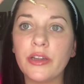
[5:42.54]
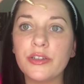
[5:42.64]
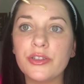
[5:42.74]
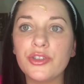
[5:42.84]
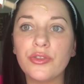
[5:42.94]
I
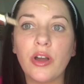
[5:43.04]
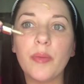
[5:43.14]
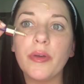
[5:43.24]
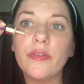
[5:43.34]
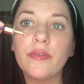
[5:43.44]
just
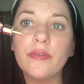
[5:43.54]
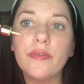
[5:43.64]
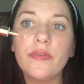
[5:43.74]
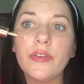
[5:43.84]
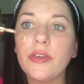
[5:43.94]
drop a
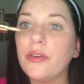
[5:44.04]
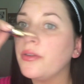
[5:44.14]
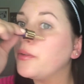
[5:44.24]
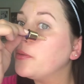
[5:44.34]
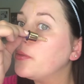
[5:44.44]

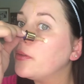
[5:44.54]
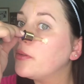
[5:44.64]
few.